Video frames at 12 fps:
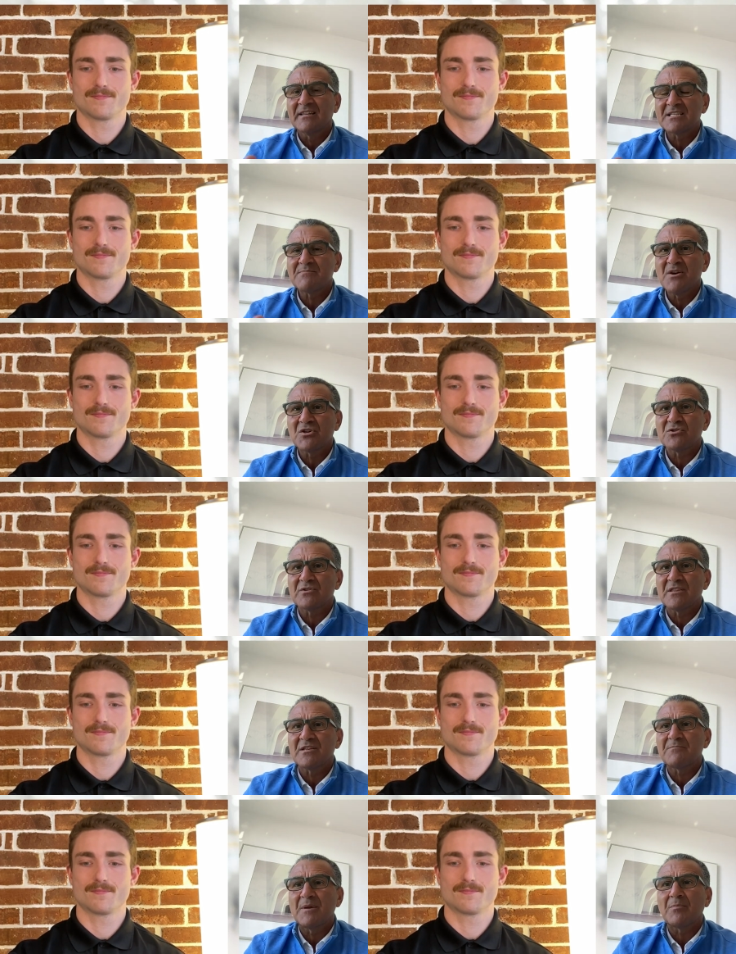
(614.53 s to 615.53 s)
Speaker 1: Let's make sure that
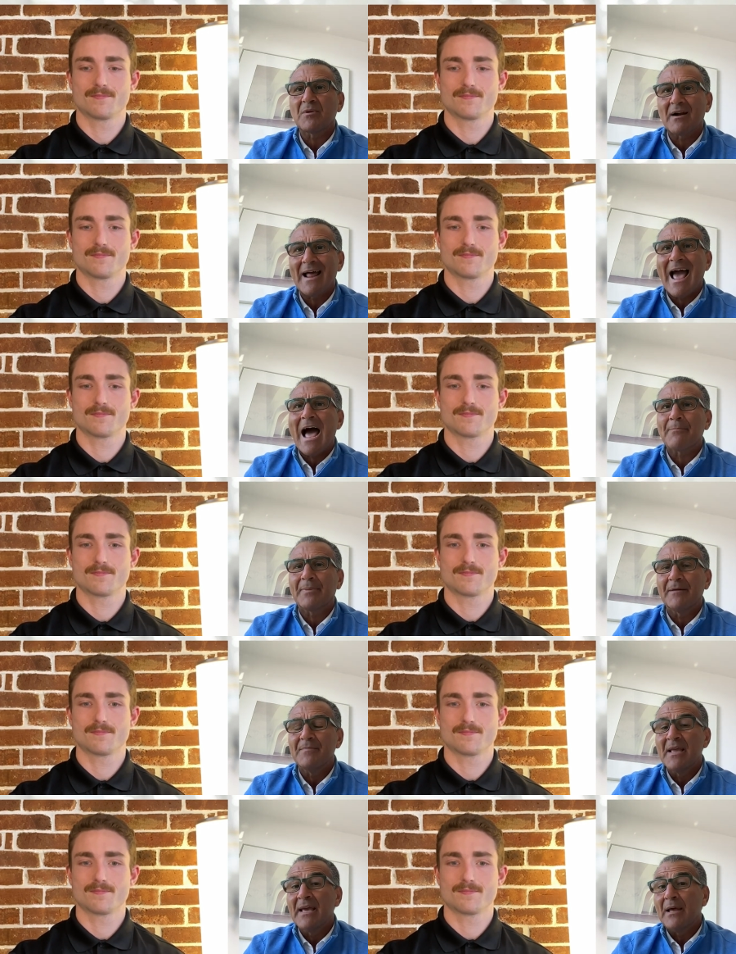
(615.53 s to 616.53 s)
these people are happy.
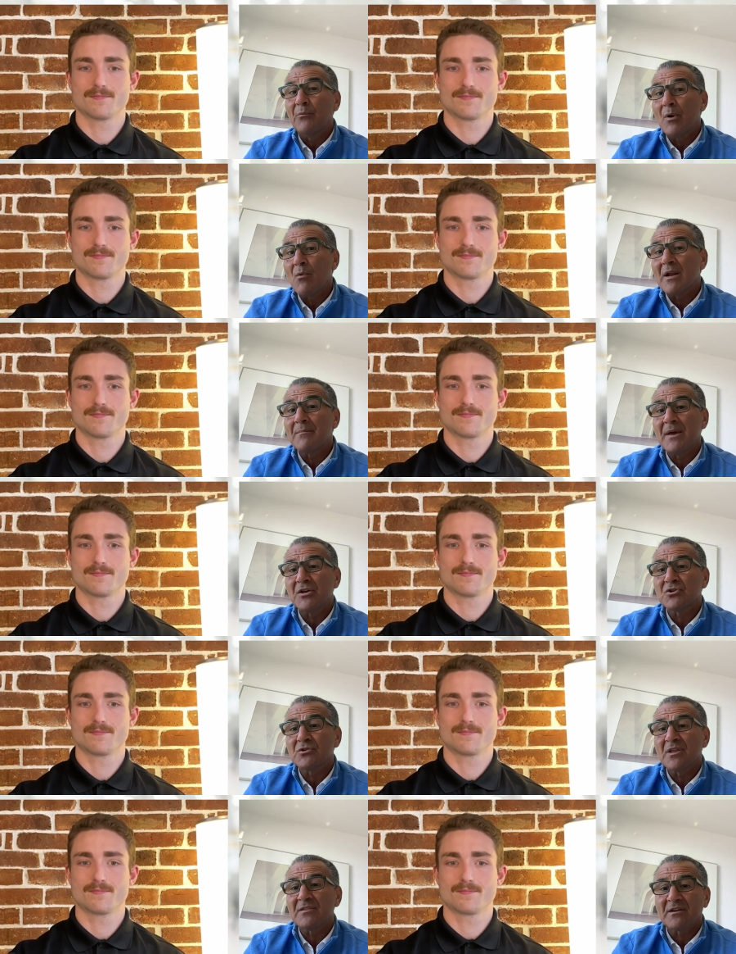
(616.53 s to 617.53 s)
And we want to make
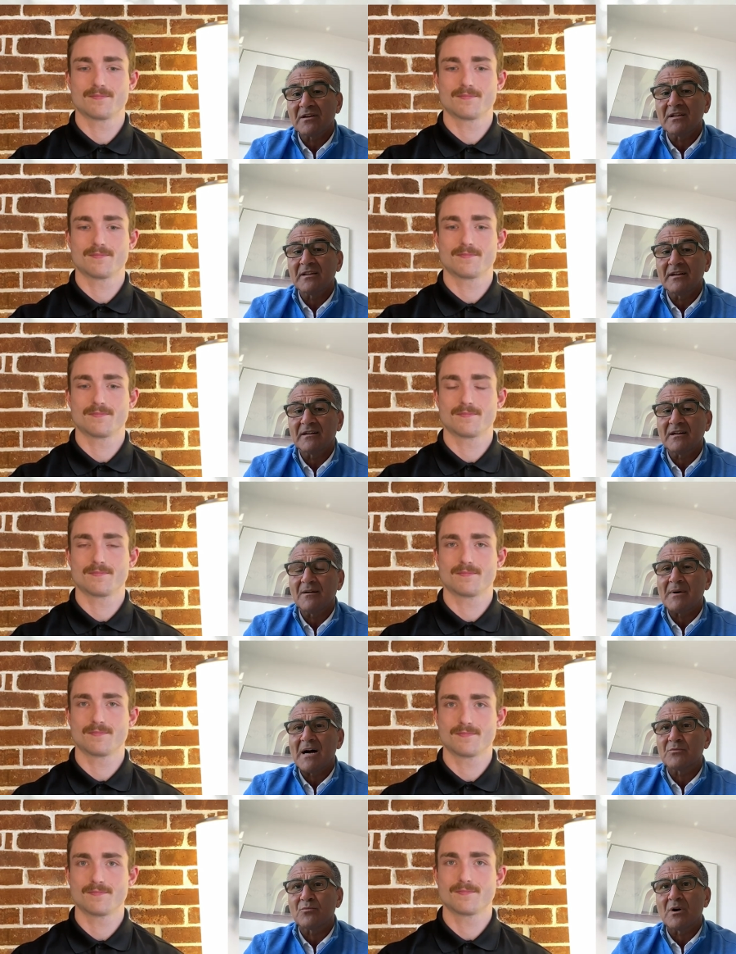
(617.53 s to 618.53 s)
sure that they're clear
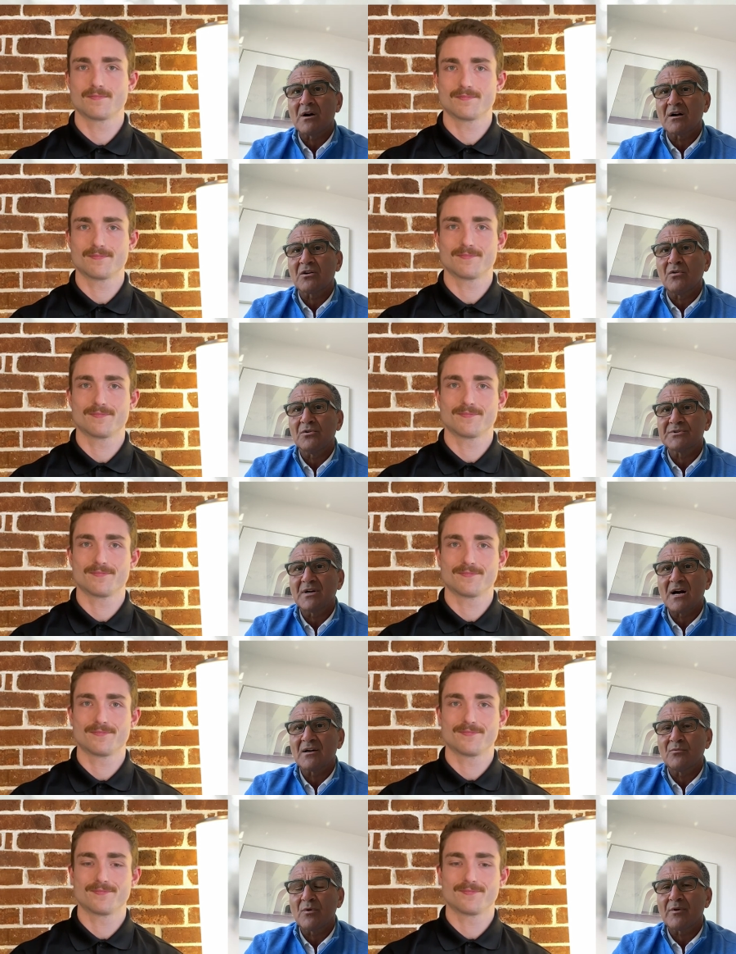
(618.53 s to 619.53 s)
about where our goals
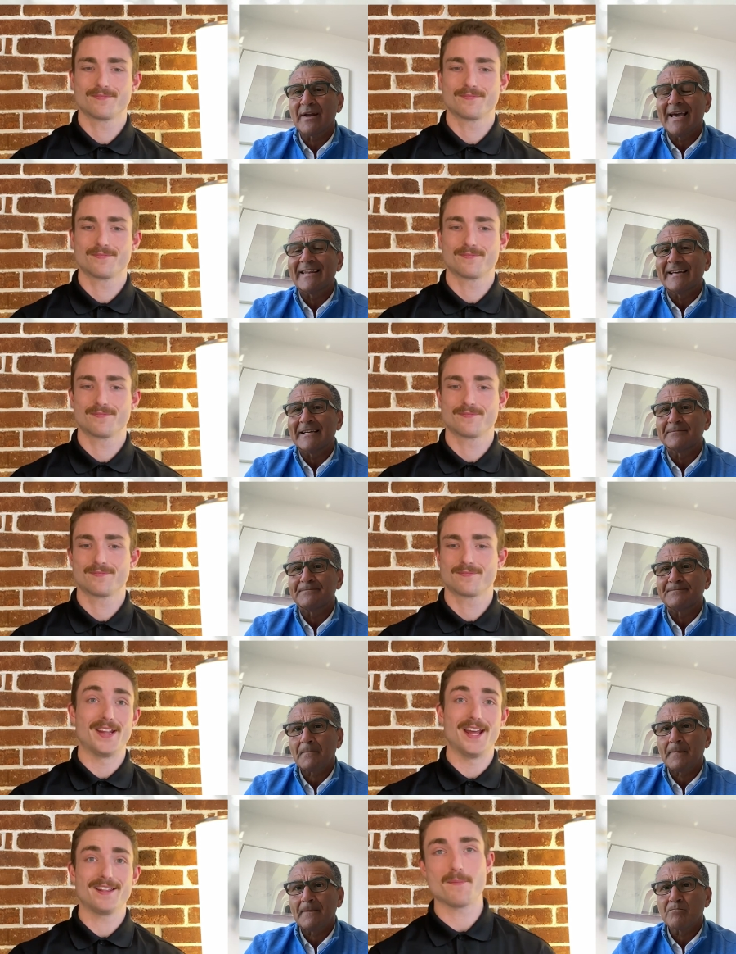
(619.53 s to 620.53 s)
are and where we're headed.
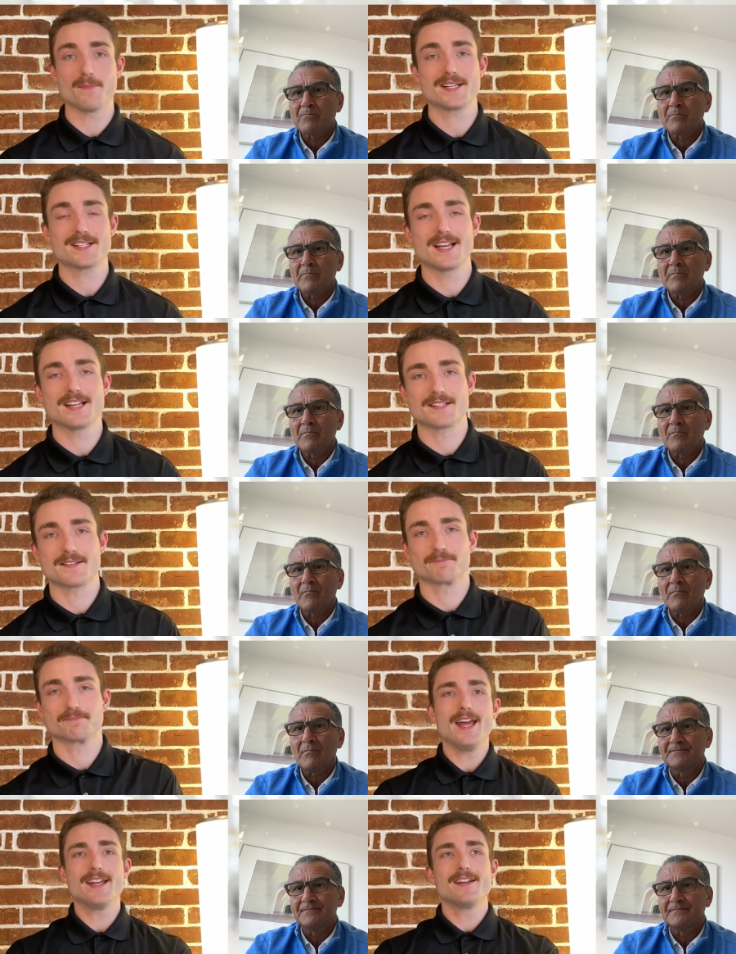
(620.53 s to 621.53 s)
Speaker 2: Yeah, that makes sense.
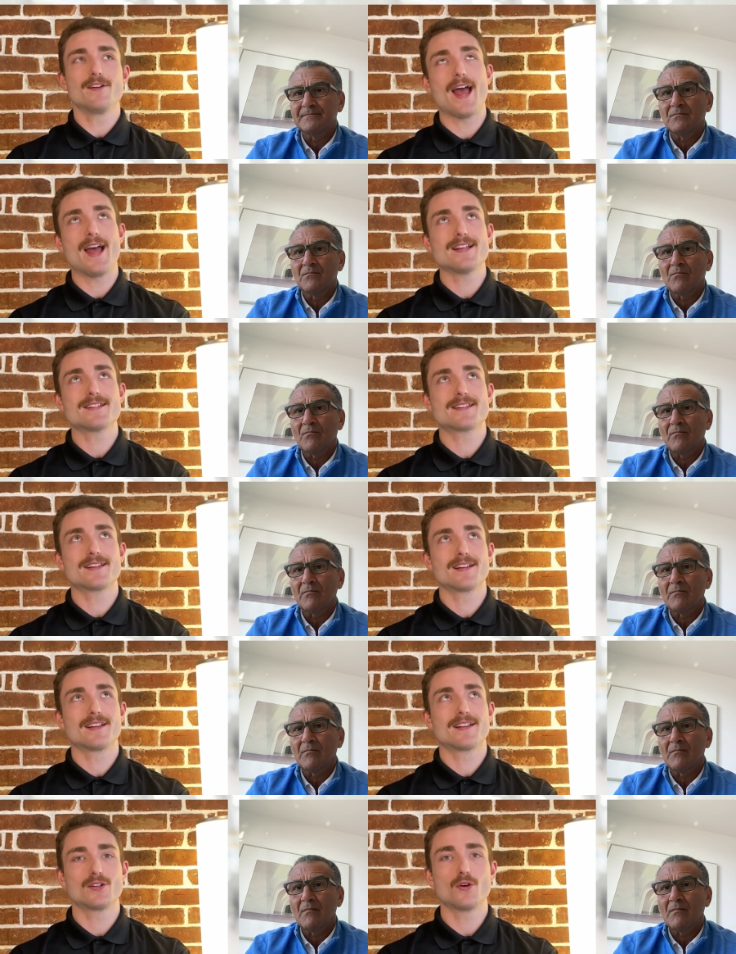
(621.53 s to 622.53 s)
And as
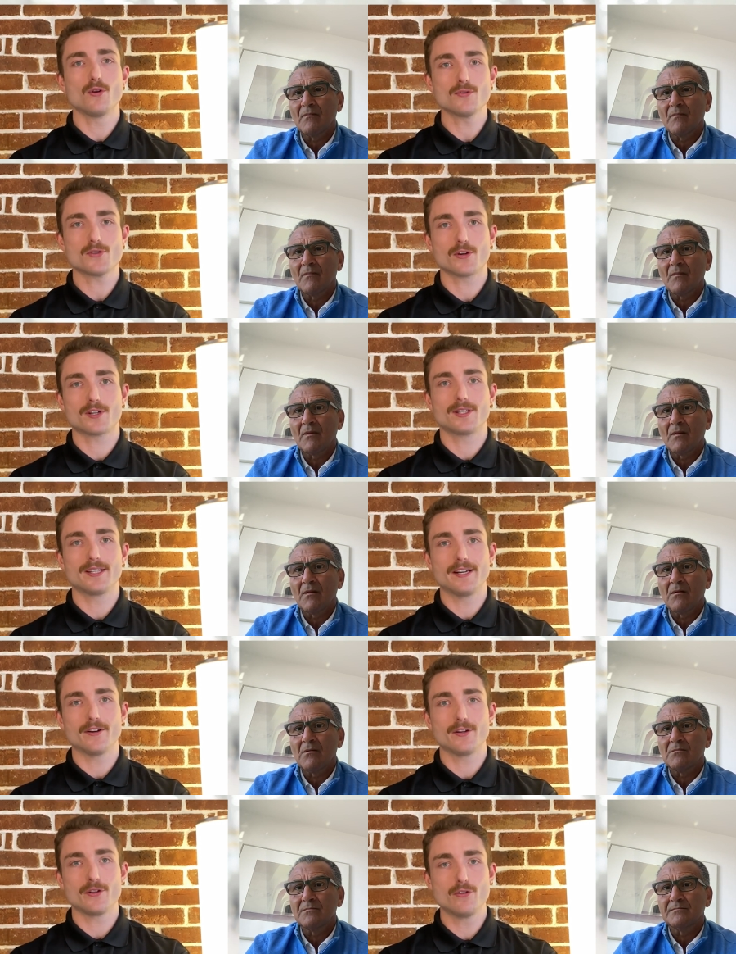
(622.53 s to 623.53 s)
the goals are
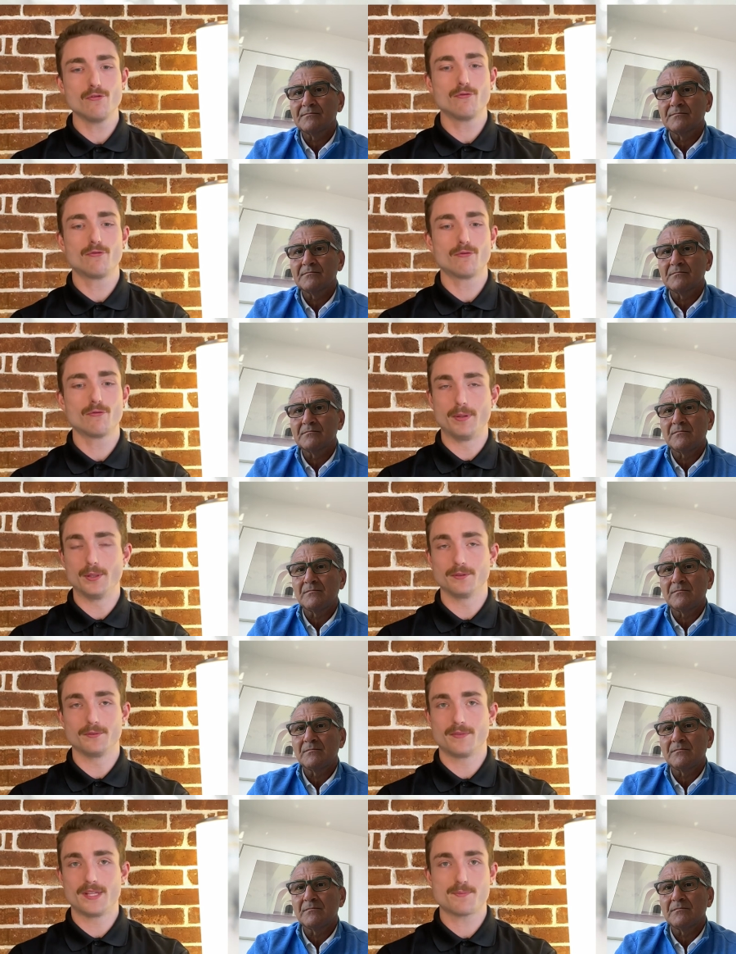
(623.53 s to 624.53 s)
clear, you've
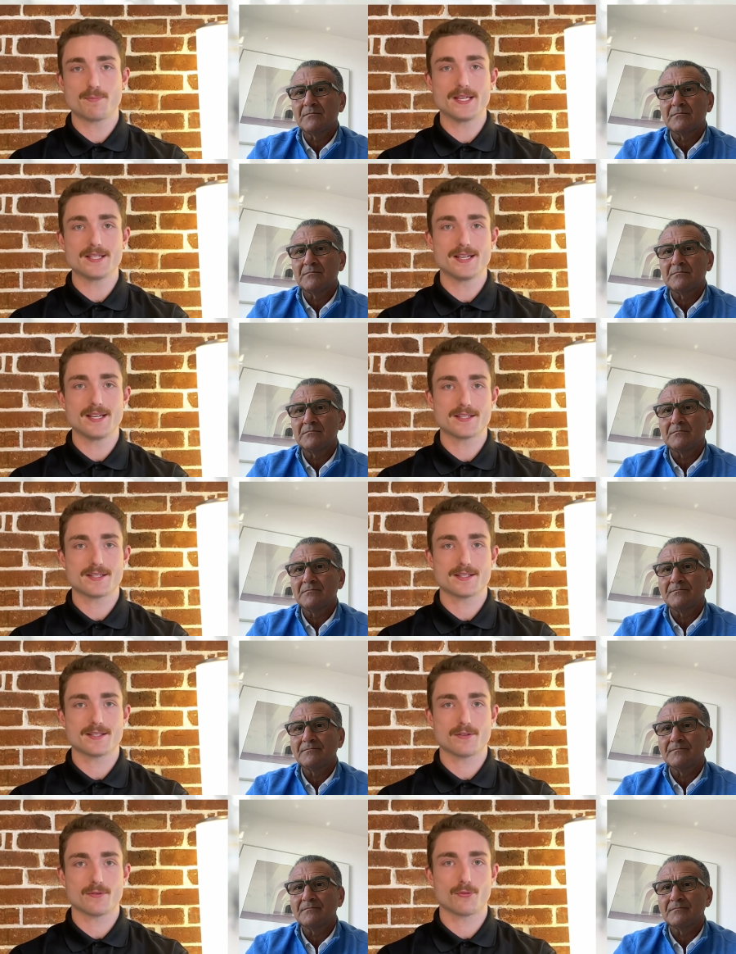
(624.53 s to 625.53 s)
built this
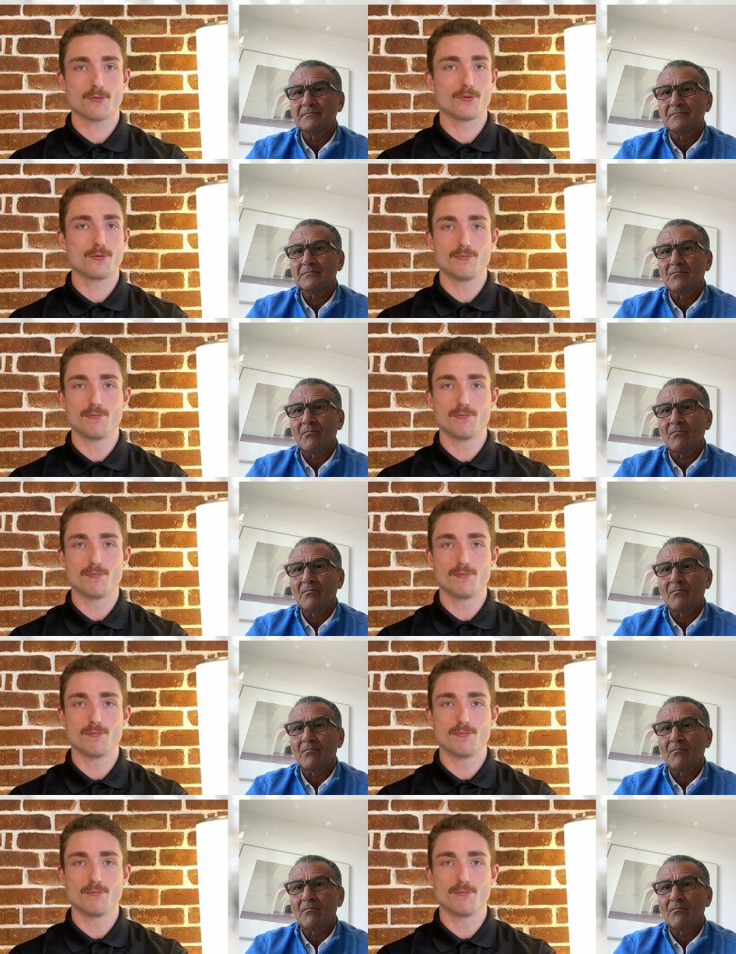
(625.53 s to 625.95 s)
business through